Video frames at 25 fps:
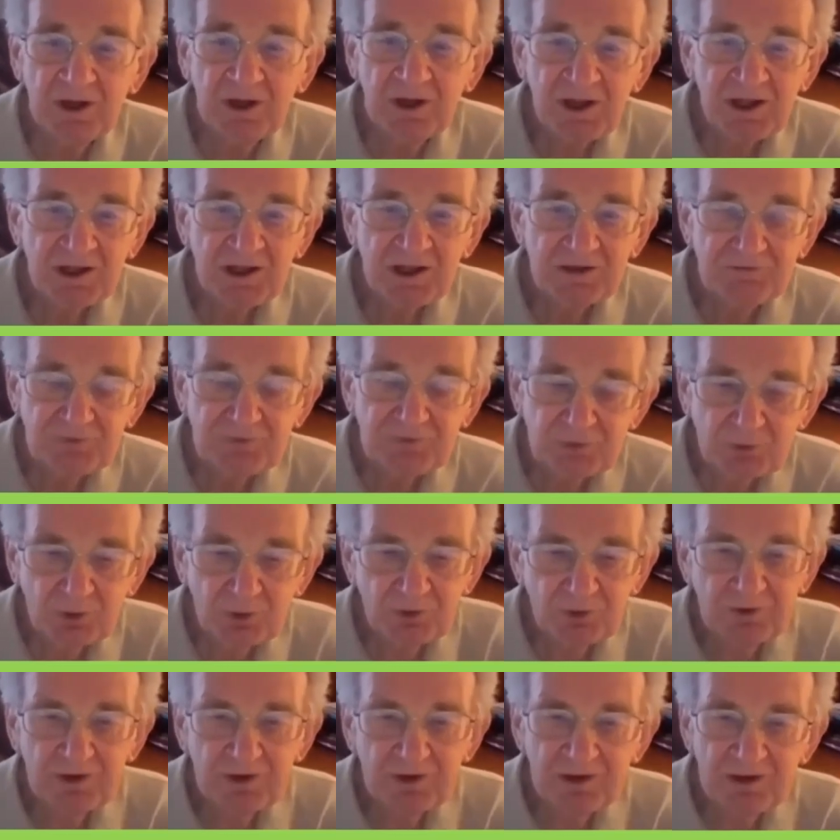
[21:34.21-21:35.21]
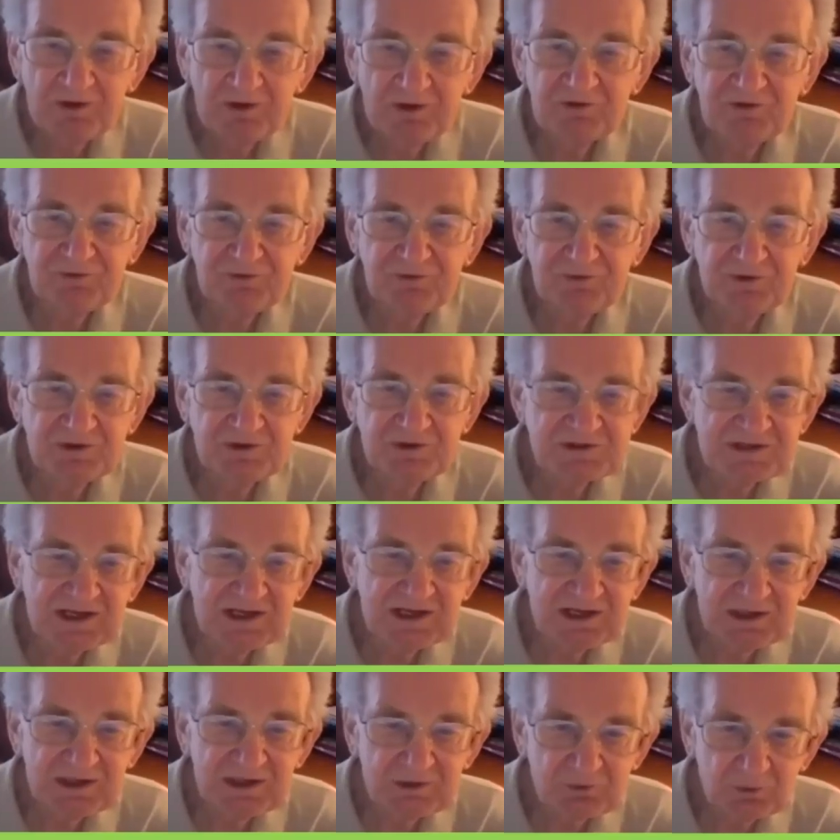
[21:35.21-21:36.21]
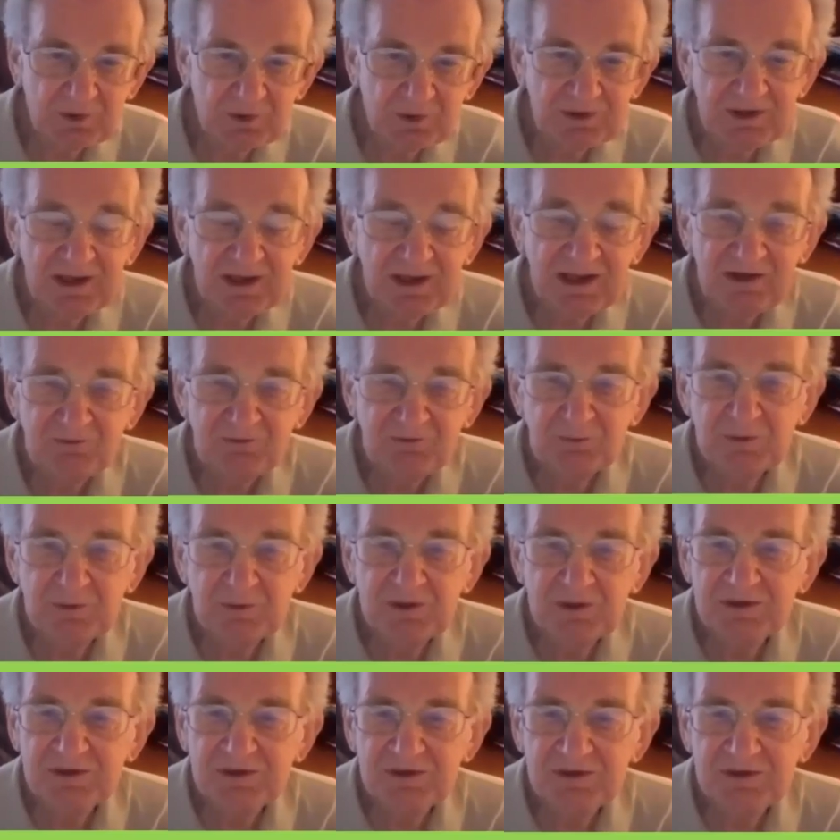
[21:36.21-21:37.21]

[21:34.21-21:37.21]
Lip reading: If you own a house for, say, $1.5 million,